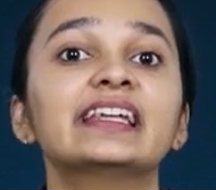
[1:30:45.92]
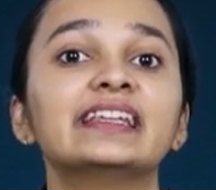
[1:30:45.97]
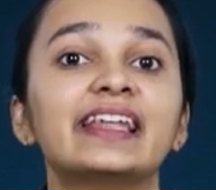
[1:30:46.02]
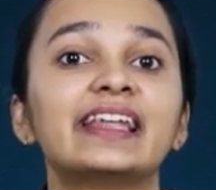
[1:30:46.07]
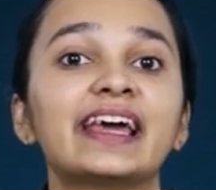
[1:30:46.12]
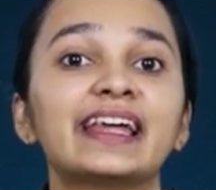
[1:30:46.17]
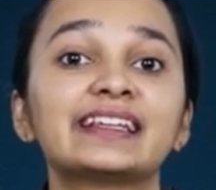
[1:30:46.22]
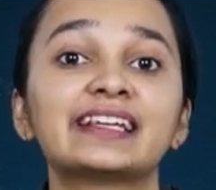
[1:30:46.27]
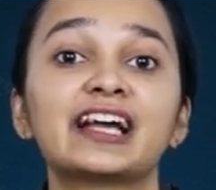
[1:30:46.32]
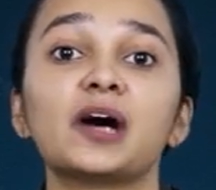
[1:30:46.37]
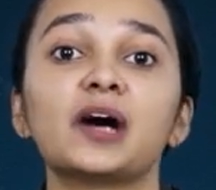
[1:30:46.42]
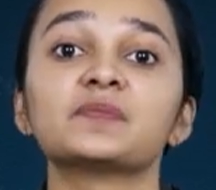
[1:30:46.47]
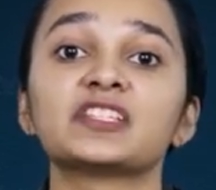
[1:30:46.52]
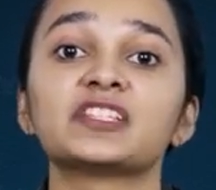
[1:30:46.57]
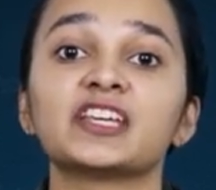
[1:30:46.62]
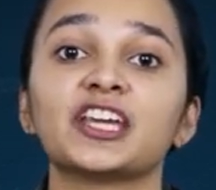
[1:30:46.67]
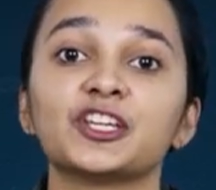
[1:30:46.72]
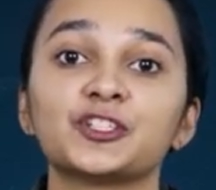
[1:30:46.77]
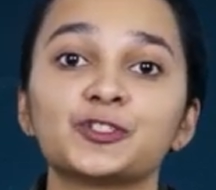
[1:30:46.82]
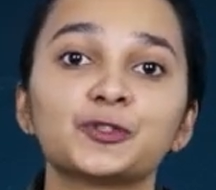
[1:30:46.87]
Then
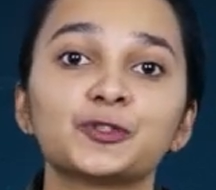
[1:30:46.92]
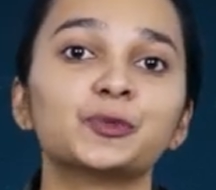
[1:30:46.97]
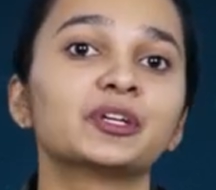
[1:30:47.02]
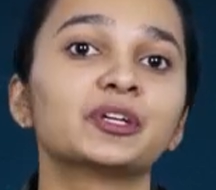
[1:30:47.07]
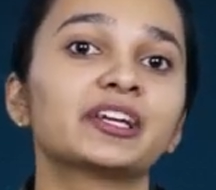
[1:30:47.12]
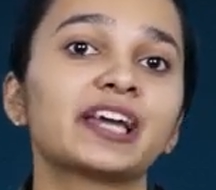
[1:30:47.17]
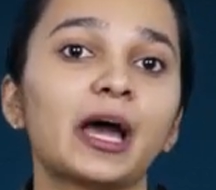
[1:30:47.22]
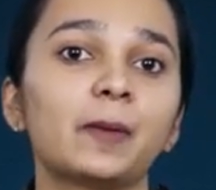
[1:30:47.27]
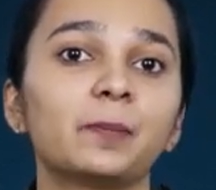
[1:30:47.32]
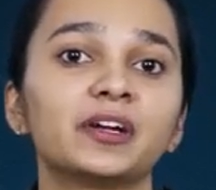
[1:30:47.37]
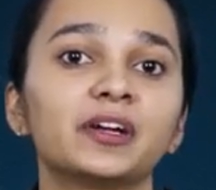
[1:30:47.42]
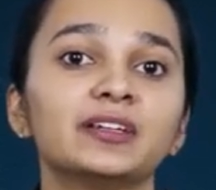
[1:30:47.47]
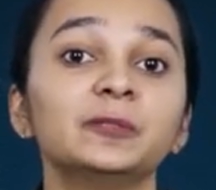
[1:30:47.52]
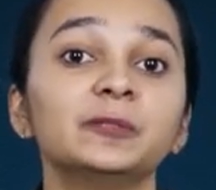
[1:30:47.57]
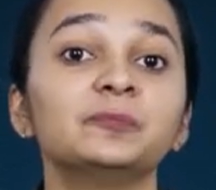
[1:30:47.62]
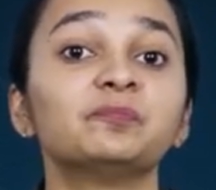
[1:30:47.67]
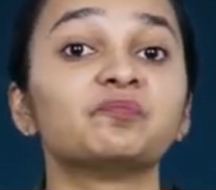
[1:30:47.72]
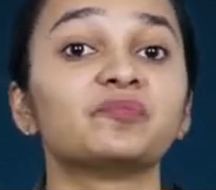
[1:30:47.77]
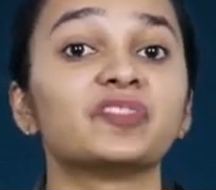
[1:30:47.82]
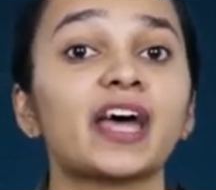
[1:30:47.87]
comes issued capital,
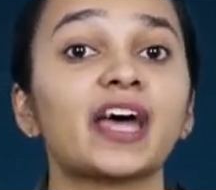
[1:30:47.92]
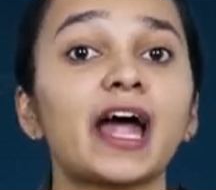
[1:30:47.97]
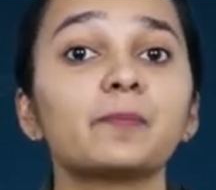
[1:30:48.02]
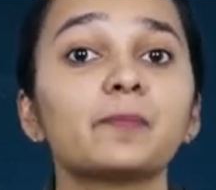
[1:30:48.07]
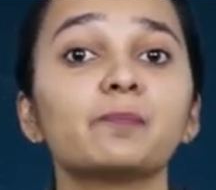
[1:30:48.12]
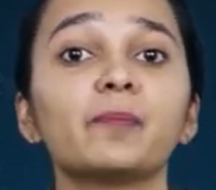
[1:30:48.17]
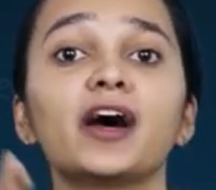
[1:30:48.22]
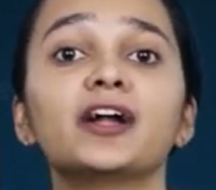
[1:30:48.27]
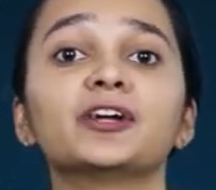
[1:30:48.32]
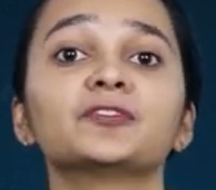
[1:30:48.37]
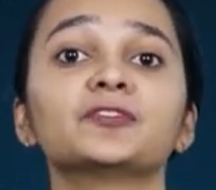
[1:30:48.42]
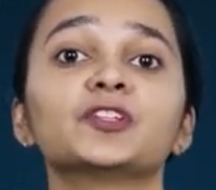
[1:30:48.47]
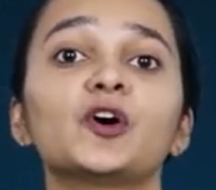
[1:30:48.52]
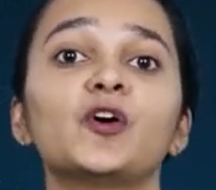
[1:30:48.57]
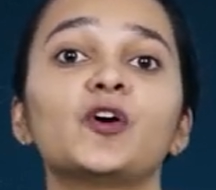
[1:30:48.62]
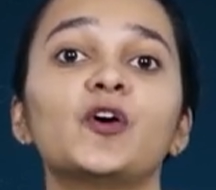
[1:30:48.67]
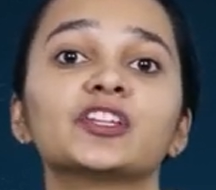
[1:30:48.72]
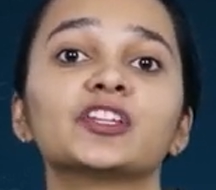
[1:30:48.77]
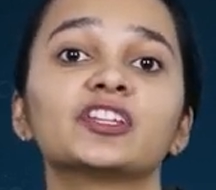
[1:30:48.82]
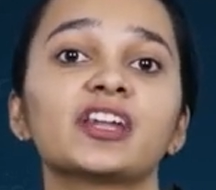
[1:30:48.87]
that part of
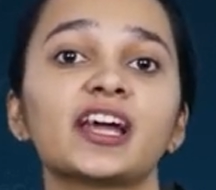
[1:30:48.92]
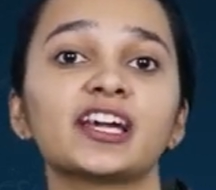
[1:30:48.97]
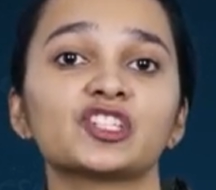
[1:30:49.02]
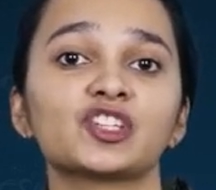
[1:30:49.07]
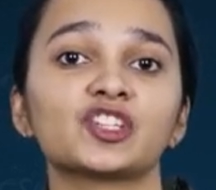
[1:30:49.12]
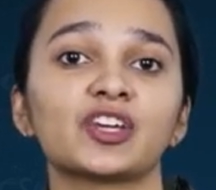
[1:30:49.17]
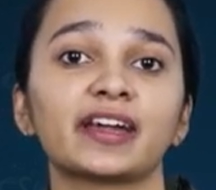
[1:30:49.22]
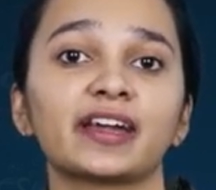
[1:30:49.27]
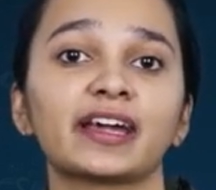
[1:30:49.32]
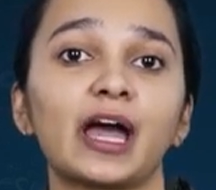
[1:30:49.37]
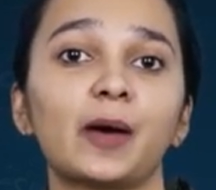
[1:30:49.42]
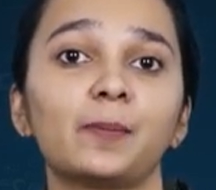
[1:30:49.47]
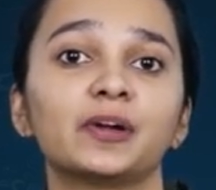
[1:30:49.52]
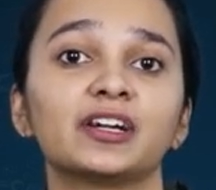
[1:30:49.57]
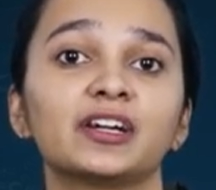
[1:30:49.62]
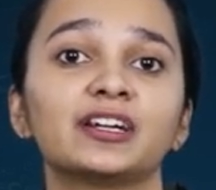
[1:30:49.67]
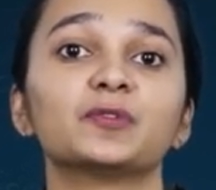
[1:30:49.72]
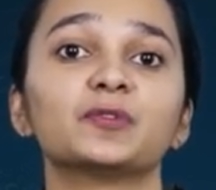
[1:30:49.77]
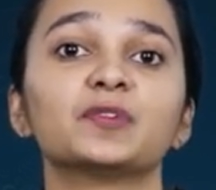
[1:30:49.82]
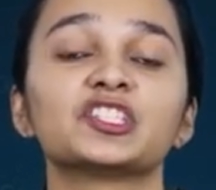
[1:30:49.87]
the authorized share
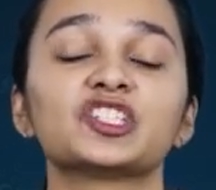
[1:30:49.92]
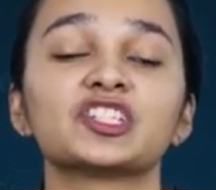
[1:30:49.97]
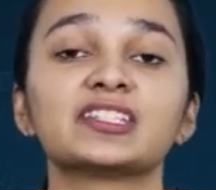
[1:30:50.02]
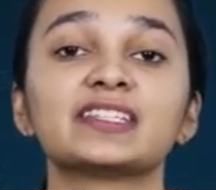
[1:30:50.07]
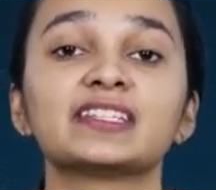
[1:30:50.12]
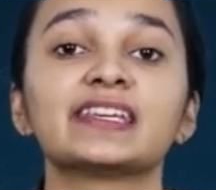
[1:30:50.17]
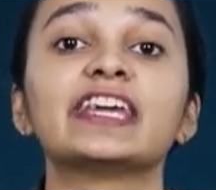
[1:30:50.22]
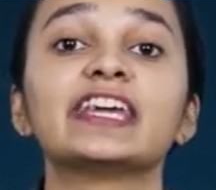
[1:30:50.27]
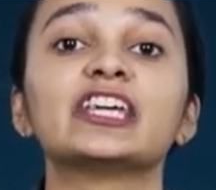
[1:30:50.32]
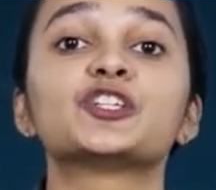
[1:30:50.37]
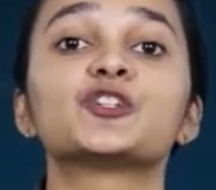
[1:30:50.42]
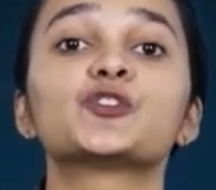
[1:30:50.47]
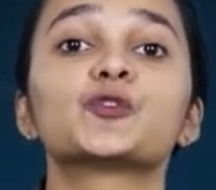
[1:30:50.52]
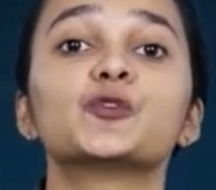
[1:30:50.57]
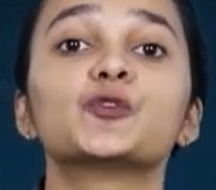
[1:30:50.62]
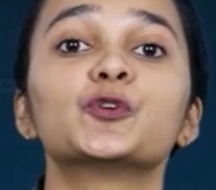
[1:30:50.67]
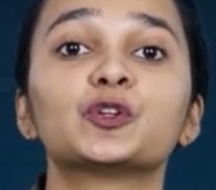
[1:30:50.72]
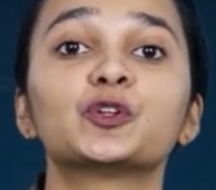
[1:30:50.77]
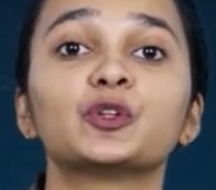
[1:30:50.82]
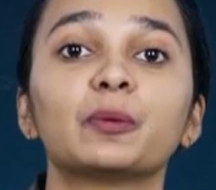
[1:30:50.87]
capital which is
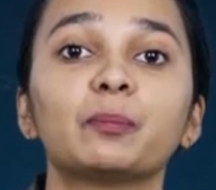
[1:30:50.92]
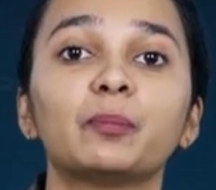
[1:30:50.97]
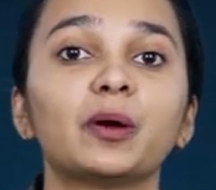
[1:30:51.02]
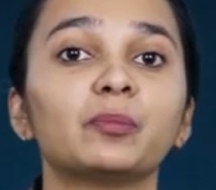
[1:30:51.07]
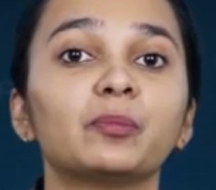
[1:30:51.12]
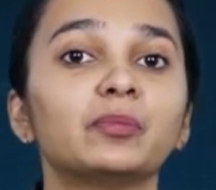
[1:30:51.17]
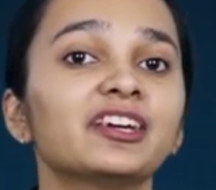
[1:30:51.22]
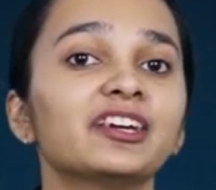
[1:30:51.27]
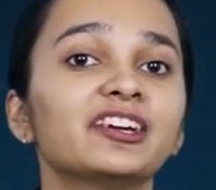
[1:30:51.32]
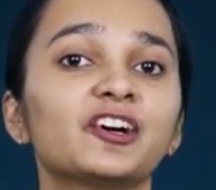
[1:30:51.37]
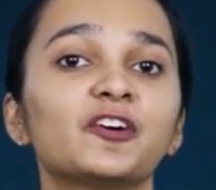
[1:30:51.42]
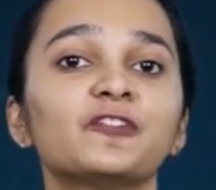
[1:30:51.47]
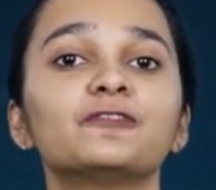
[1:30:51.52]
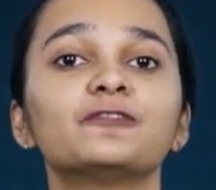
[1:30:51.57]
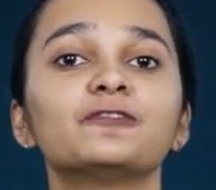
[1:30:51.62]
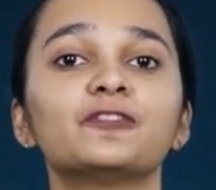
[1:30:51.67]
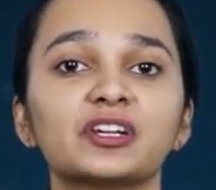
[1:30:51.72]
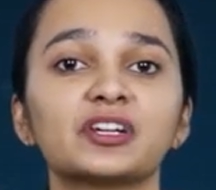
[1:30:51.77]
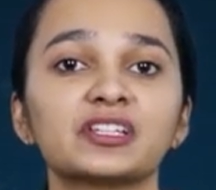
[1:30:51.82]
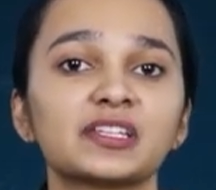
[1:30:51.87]
issued to the public
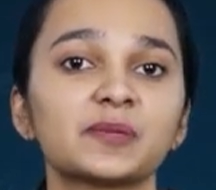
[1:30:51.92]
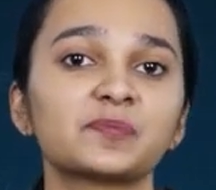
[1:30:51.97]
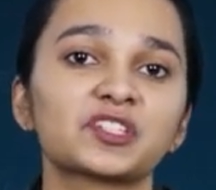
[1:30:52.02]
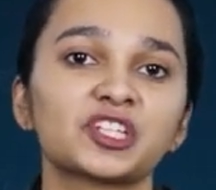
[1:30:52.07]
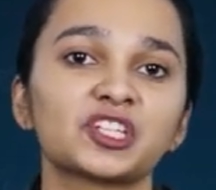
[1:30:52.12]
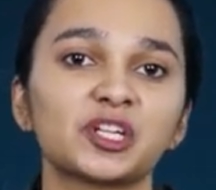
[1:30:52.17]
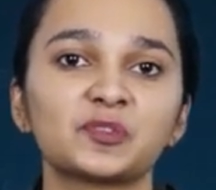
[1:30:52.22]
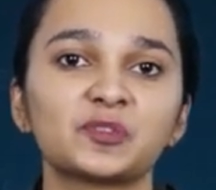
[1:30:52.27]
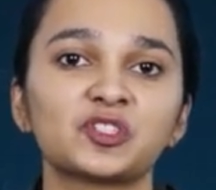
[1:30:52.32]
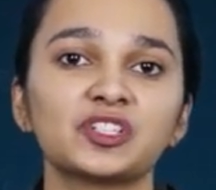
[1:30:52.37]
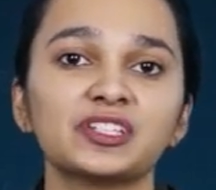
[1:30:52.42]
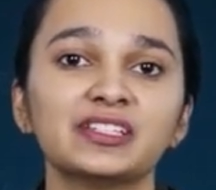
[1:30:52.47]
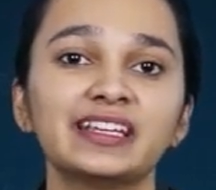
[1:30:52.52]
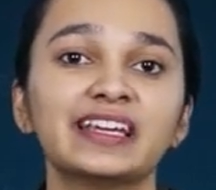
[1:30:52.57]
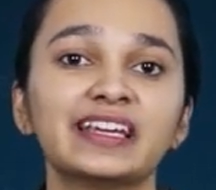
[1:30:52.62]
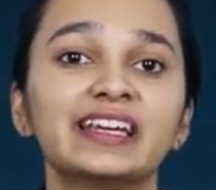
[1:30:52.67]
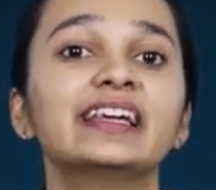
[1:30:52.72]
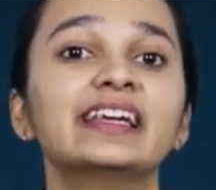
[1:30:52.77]
for subscription.